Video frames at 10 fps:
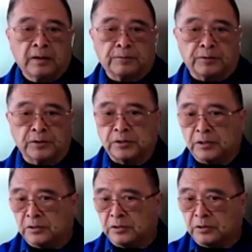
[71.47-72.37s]
For
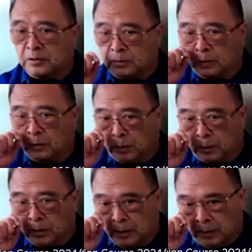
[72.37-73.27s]
instance, your
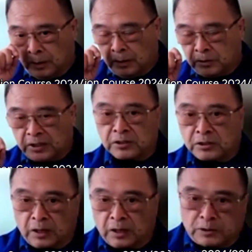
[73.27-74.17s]
Chen
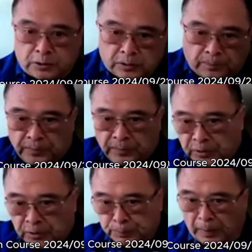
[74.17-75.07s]
styles is
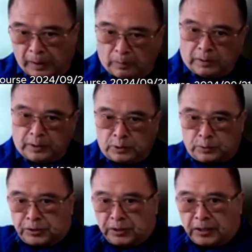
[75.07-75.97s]
spiraling,
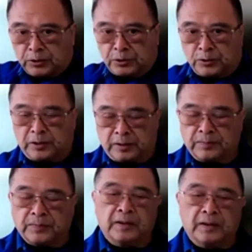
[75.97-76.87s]
twisting, and turning,
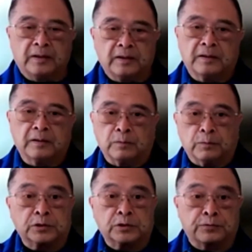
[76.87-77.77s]

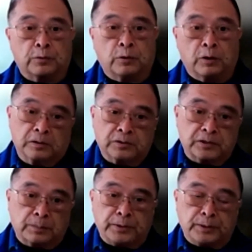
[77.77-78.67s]
which for
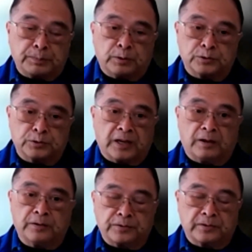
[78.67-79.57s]
some people's
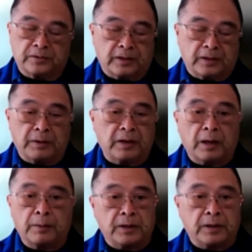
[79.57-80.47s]
health, they may not
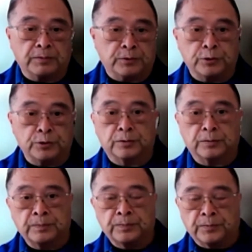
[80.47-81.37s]
be able to do.
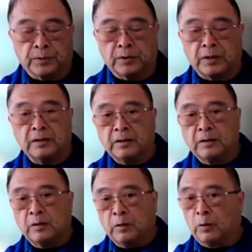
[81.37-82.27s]
Okay.
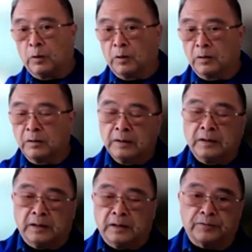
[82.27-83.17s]
Or
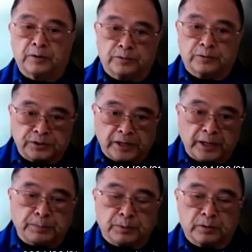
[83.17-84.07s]
if they're
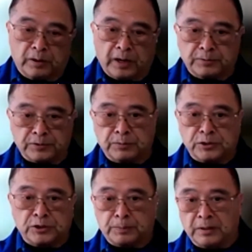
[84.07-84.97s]
disabled or have some
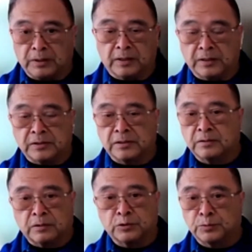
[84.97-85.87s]
disabilities,
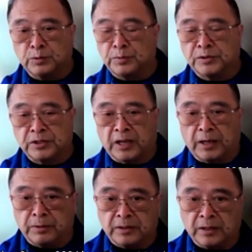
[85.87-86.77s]
those movements can't
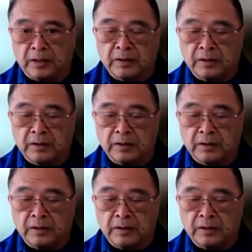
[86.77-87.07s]
be done.